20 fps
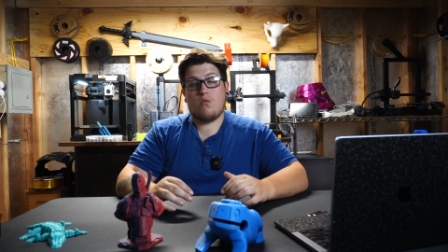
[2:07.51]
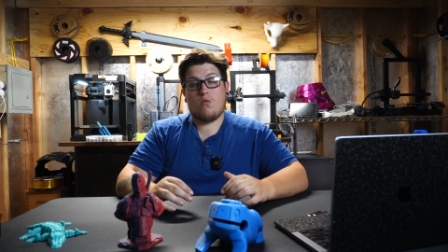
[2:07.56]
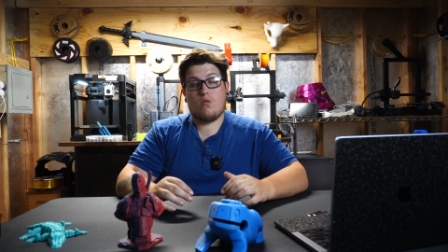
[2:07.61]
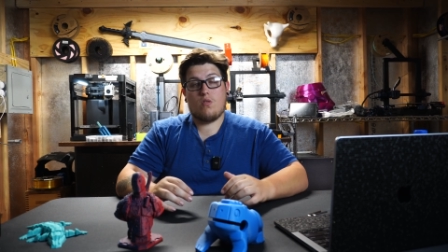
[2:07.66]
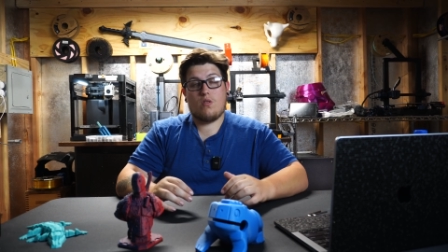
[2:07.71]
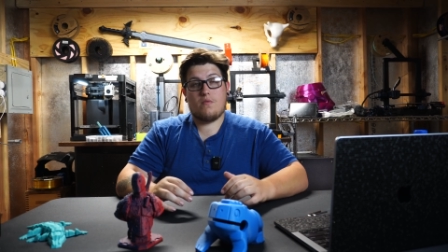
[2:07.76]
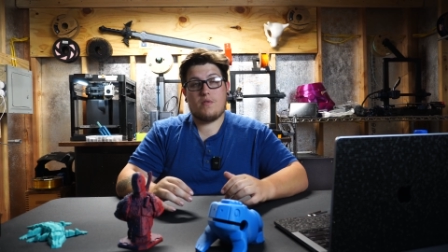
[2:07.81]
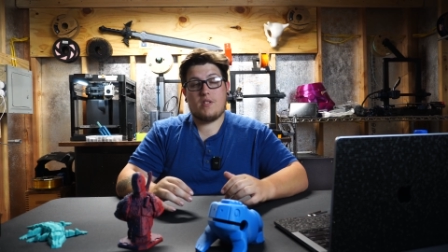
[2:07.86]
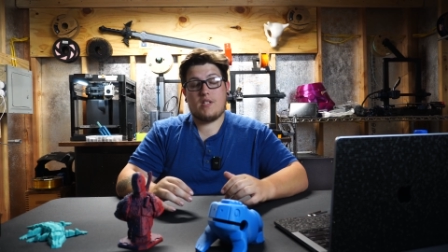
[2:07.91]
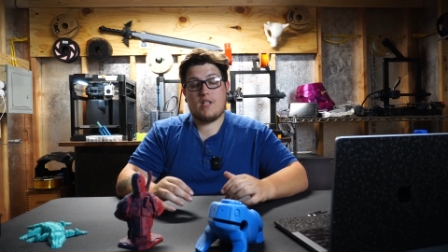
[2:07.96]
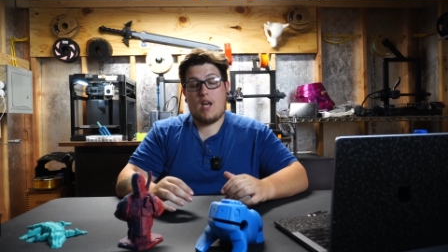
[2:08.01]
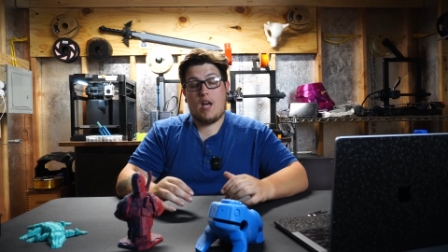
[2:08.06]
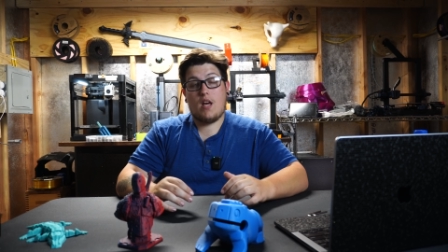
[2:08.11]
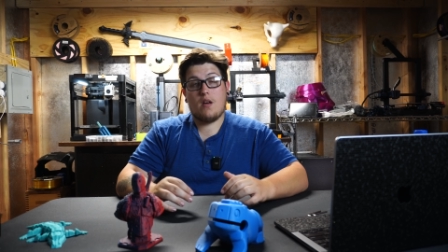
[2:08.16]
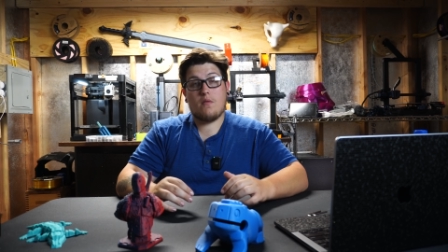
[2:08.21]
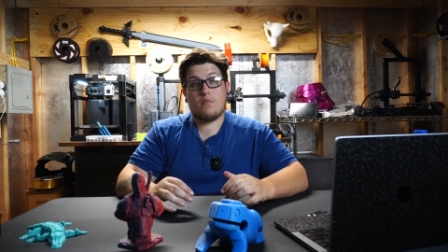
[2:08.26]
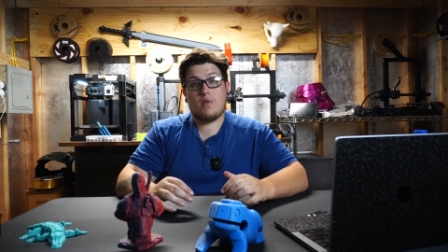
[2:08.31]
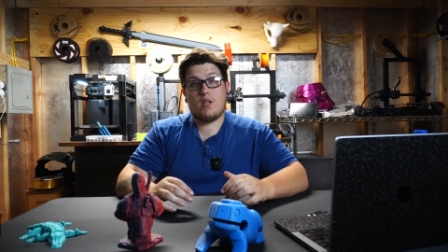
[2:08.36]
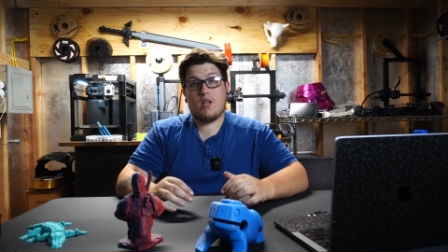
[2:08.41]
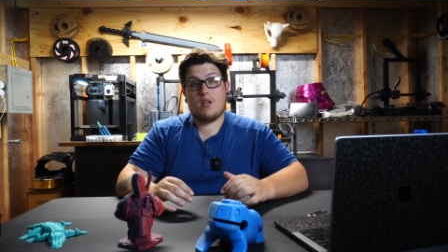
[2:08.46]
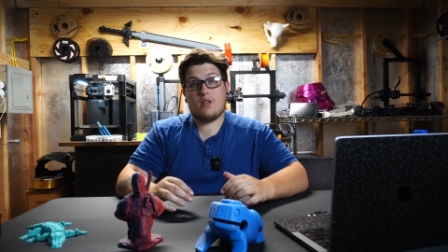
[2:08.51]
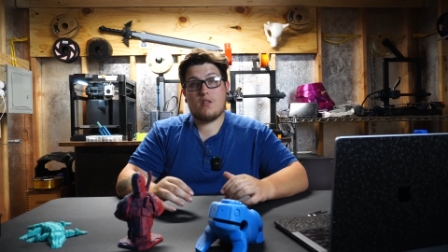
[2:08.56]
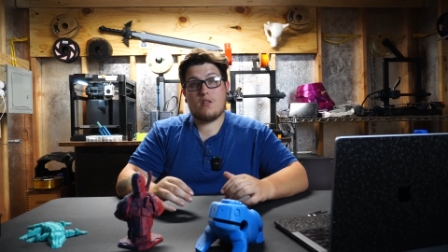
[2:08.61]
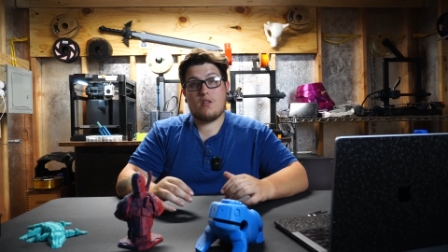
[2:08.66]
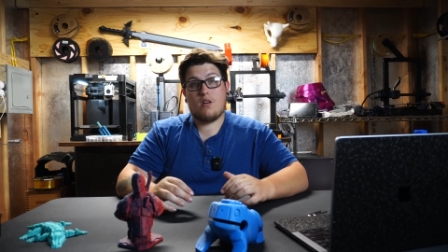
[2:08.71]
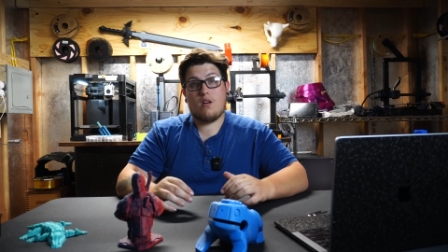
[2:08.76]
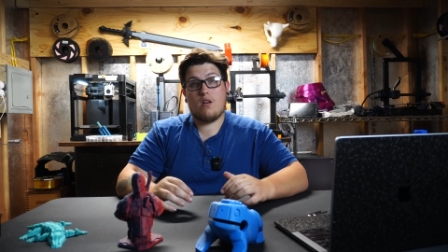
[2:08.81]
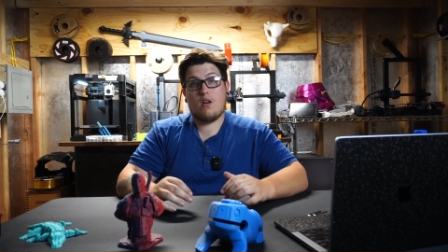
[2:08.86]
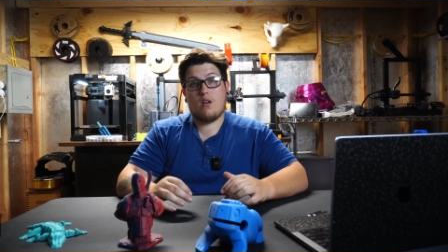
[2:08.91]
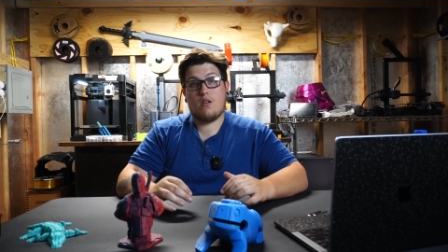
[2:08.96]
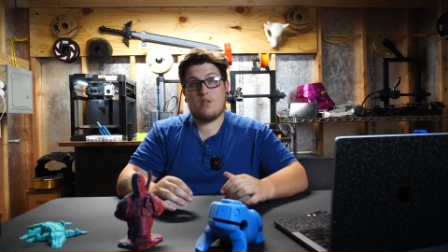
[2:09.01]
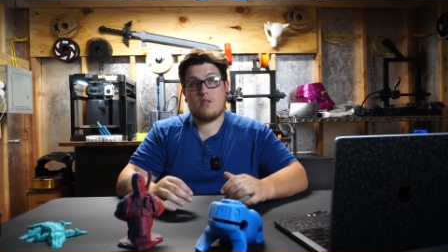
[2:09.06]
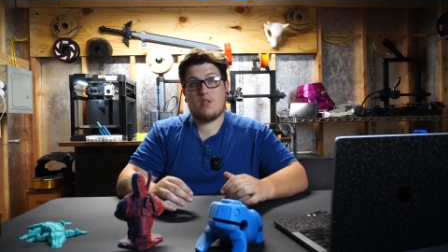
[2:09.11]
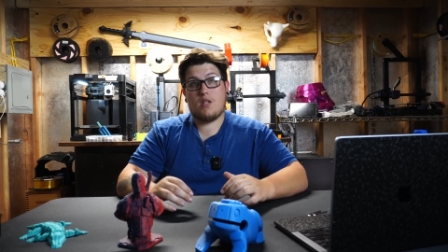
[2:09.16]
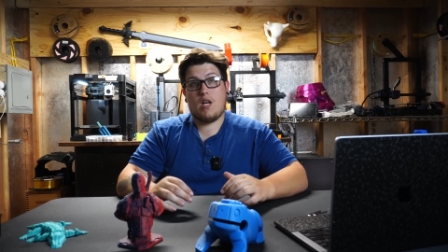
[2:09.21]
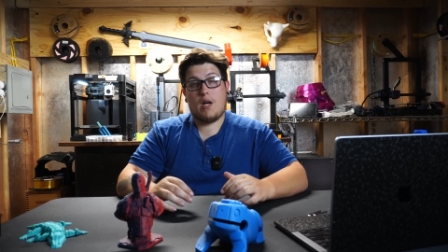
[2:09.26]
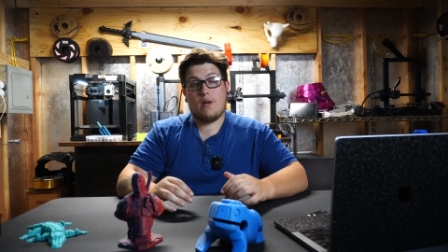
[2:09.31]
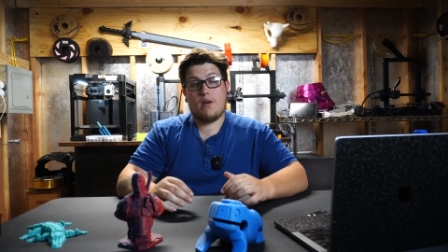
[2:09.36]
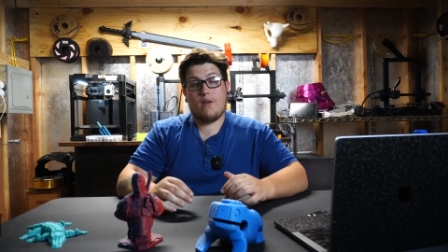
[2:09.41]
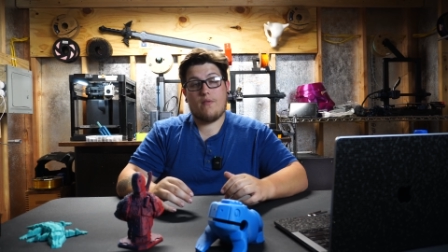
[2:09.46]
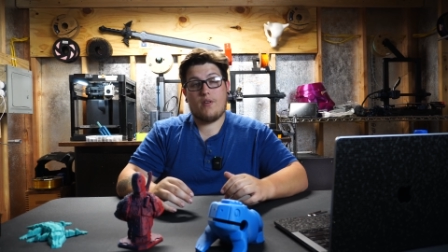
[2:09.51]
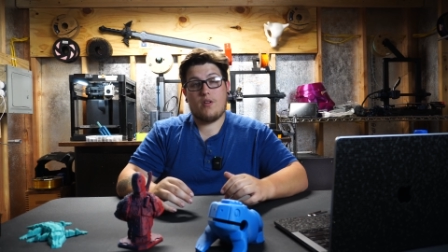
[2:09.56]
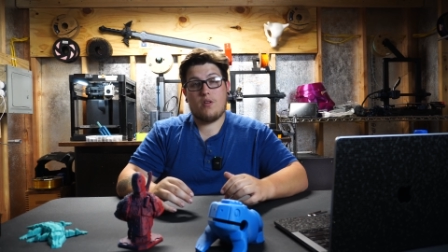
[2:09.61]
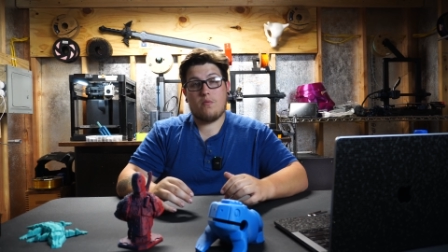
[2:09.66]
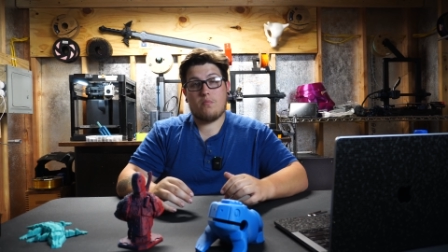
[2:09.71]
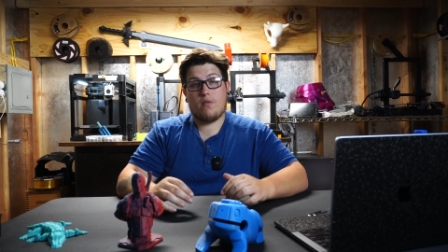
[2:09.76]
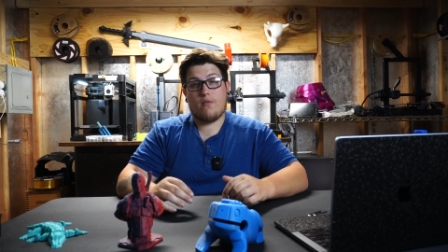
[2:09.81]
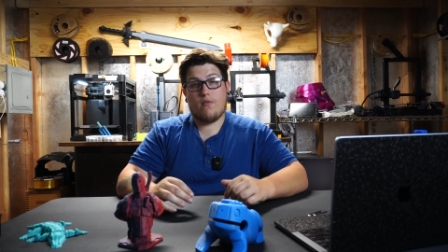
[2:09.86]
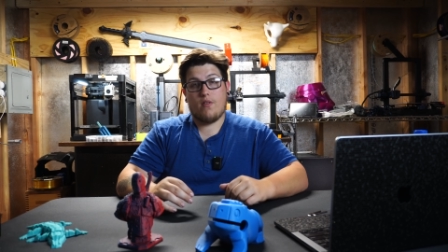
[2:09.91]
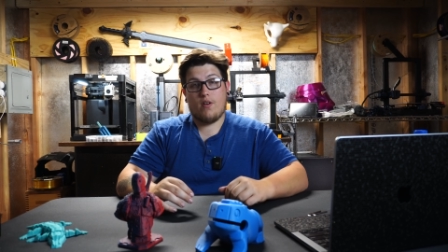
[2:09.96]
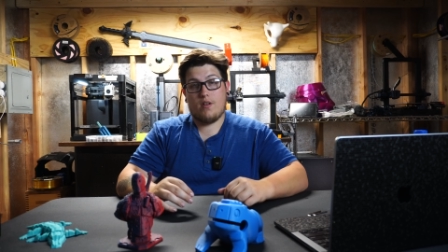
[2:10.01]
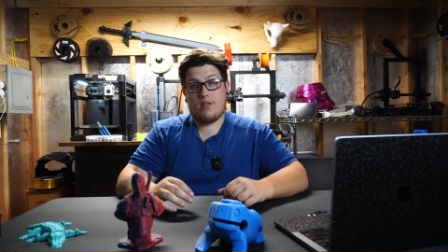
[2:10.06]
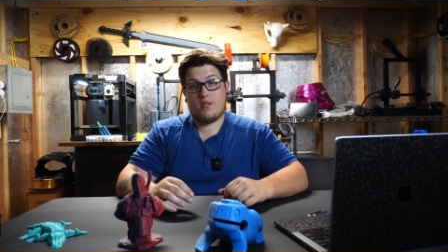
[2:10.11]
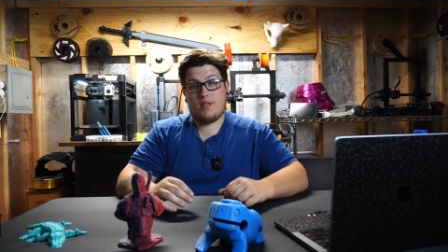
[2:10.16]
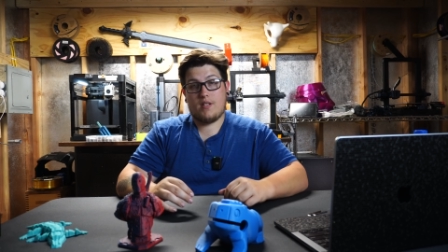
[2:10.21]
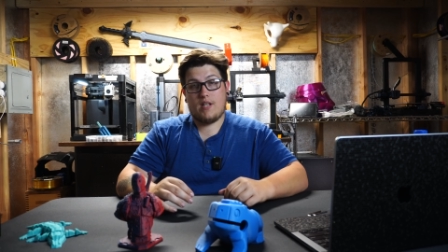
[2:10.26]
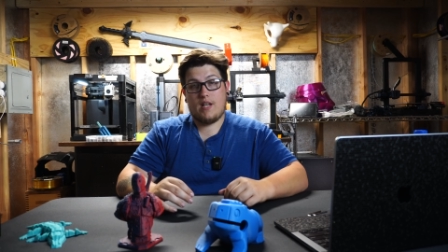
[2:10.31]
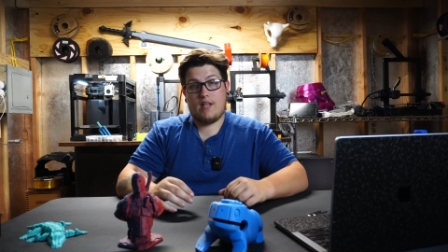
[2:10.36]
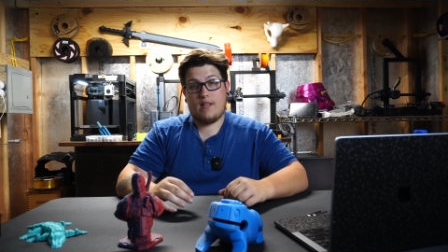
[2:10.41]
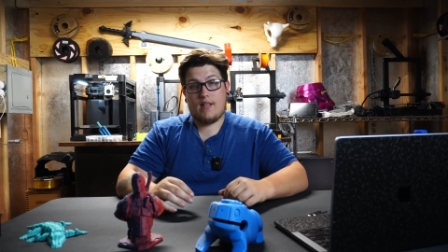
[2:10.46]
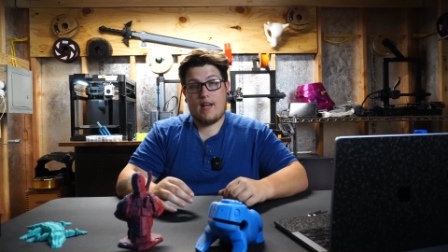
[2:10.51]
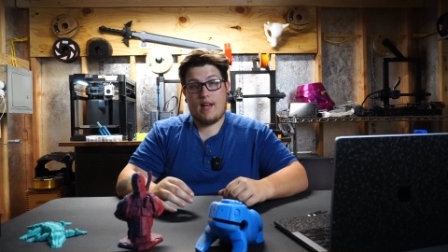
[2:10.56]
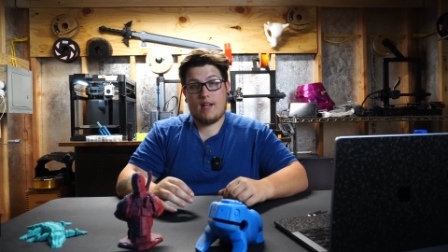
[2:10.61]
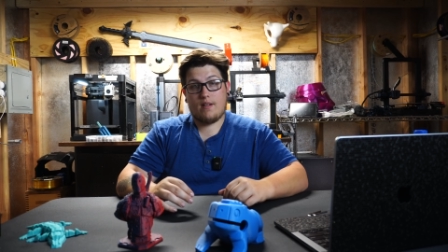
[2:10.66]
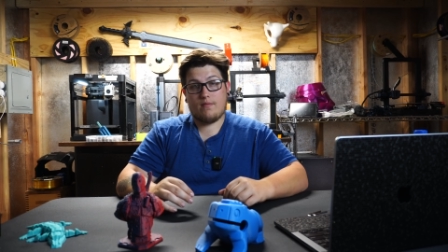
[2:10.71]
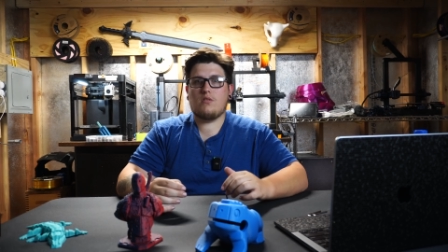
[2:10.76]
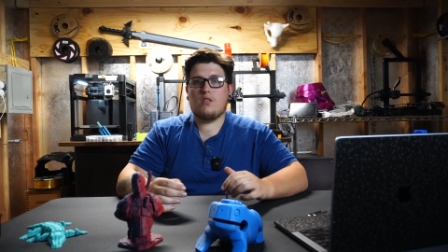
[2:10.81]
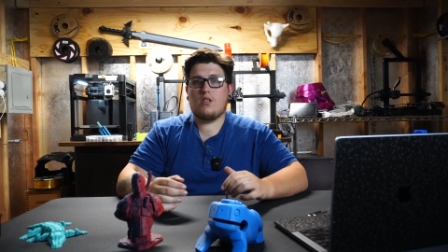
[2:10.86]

or scam Kickstarters, however you prefer to say that.